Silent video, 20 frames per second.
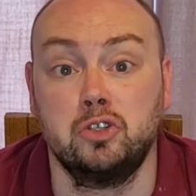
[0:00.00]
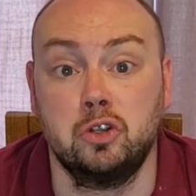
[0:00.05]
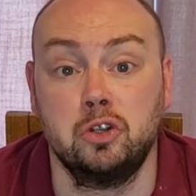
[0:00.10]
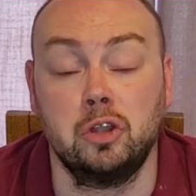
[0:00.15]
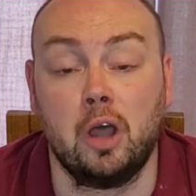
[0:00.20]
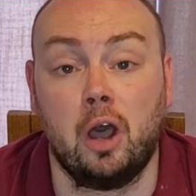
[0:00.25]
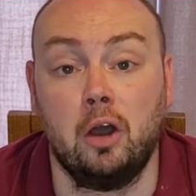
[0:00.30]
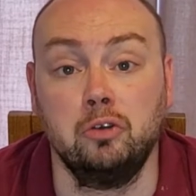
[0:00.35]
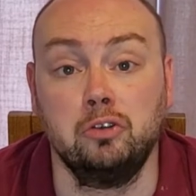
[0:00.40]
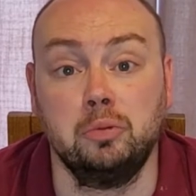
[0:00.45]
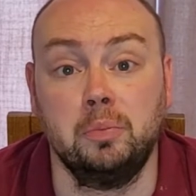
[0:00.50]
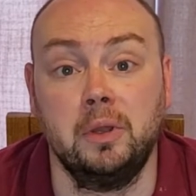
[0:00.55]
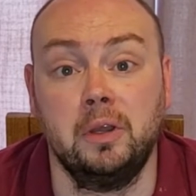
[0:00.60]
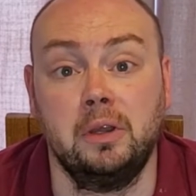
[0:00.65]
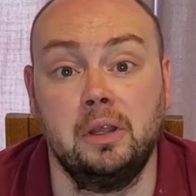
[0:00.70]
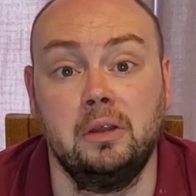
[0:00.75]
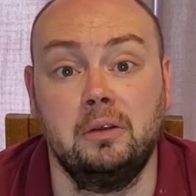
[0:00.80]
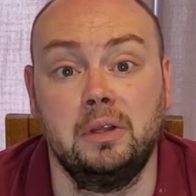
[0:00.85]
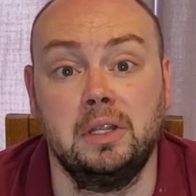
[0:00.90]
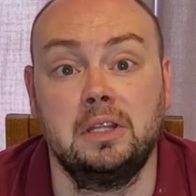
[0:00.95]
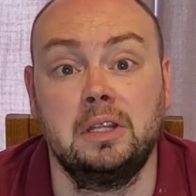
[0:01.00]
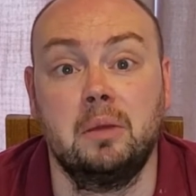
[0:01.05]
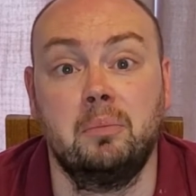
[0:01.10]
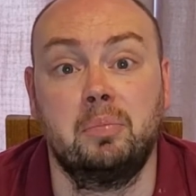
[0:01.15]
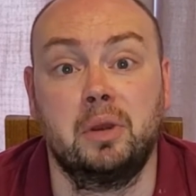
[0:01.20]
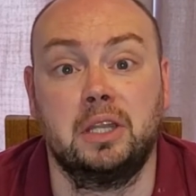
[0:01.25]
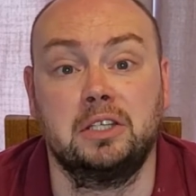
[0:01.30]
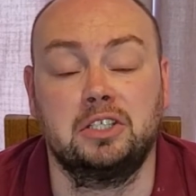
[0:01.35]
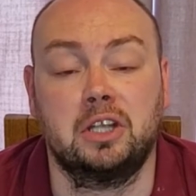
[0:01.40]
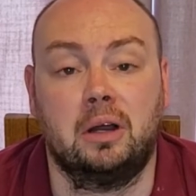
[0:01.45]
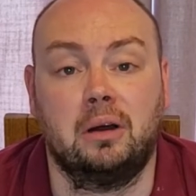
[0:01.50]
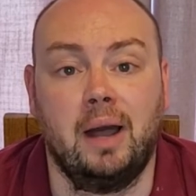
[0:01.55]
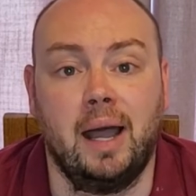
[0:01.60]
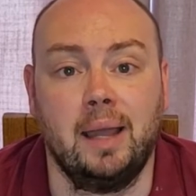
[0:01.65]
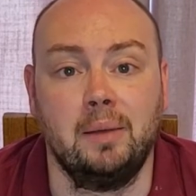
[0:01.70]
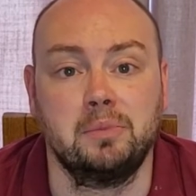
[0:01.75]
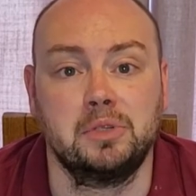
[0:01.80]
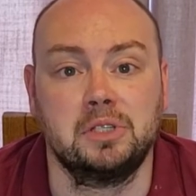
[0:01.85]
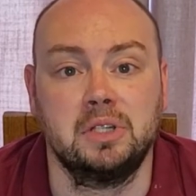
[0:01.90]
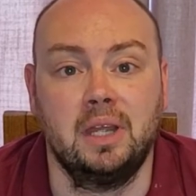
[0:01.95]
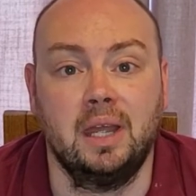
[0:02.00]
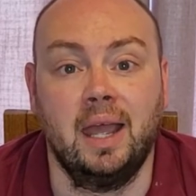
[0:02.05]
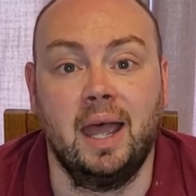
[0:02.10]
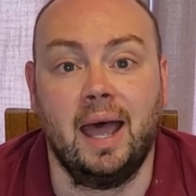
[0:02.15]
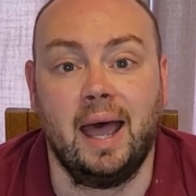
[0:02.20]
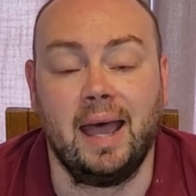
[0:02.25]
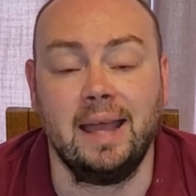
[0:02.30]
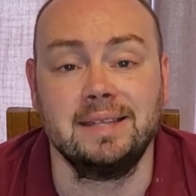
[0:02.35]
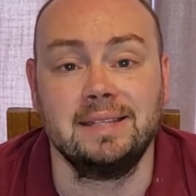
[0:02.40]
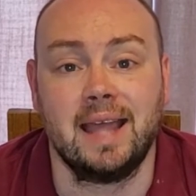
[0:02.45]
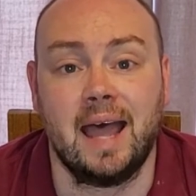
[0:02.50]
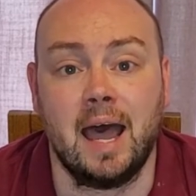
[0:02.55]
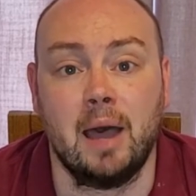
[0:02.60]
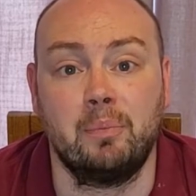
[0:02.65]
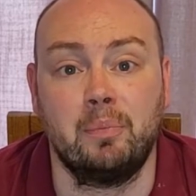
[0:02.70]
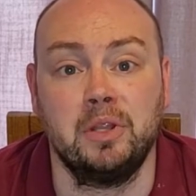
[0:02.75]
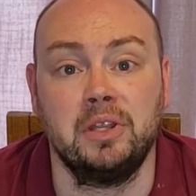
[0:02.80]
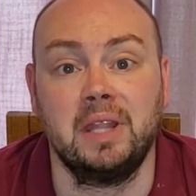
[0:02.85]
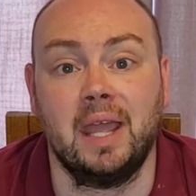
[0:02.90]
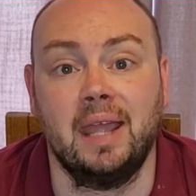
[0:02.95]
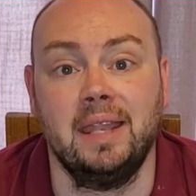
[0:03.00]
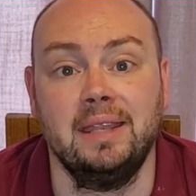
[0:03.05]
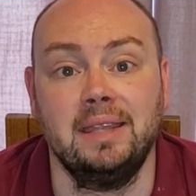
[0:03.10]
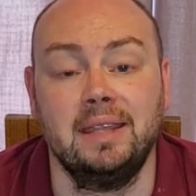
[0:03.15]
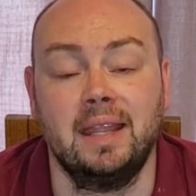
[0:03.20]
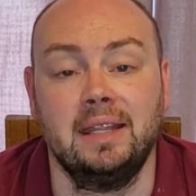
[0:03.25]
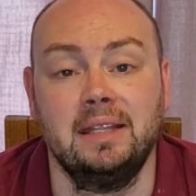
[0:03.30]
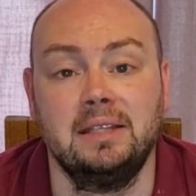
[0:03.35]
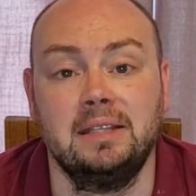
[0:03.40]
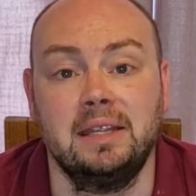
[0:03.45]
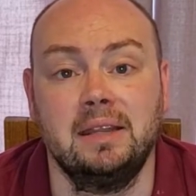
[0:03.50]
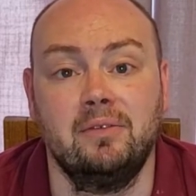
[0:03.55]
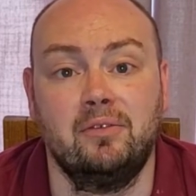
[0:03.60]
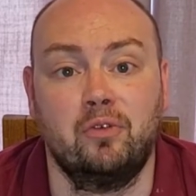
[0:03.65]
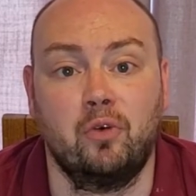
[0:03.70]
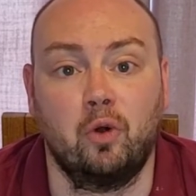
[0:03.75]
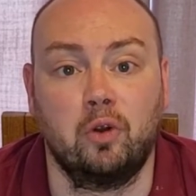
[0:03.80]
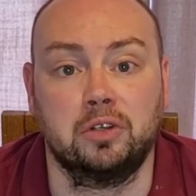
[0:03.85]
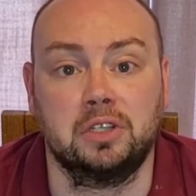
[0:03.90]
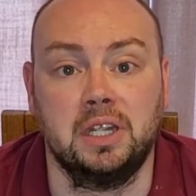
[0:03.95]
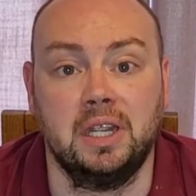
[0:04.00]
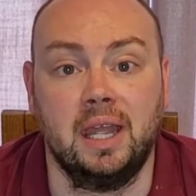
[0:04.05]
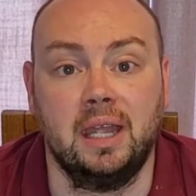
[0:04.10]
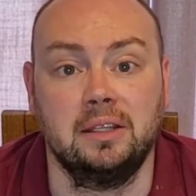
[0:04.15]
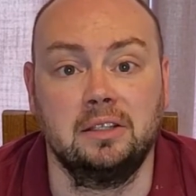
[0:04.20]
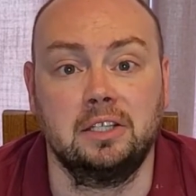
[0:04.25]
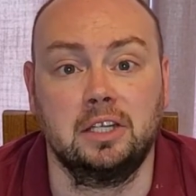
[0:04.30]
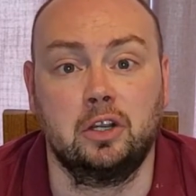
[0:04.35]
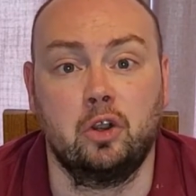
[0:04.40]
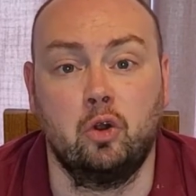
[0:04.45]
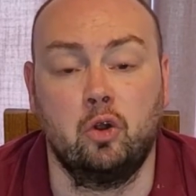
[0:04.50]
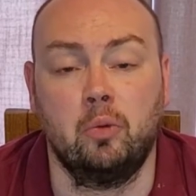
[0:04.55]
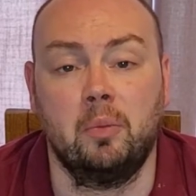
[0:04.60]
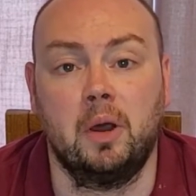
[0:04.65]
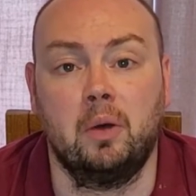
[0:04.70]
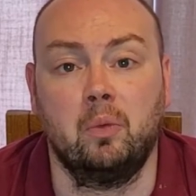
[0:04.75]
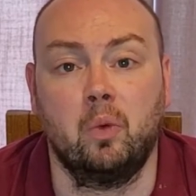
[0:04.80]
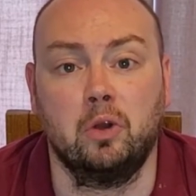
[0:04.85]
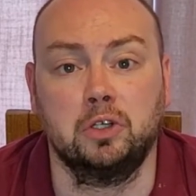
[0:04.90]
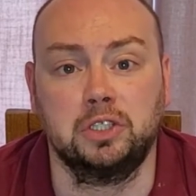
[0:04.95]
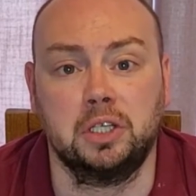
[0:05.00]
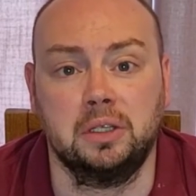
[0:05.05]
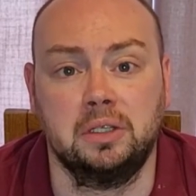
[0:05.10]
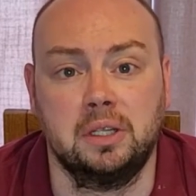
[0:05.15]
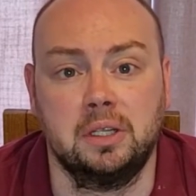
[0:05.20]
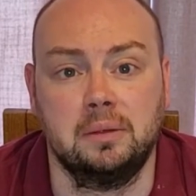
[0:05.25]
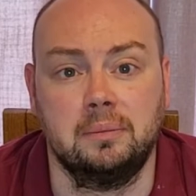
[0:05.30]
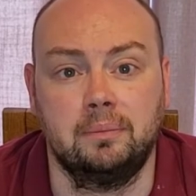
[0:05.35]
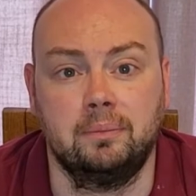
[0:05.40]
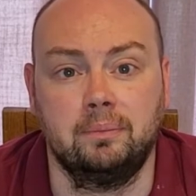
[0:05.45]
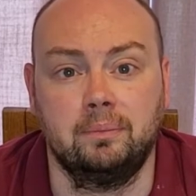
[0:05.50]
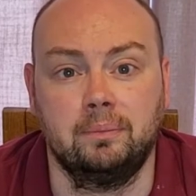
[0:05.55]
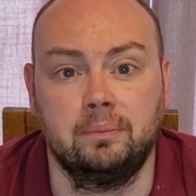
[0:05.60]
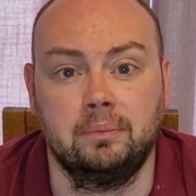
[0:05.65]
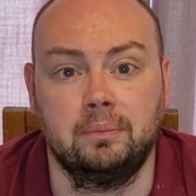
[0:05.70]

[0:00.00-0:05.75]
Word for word: could ultimately lead to bridge collapse, as happened in 1940 in Tacoma, Washington.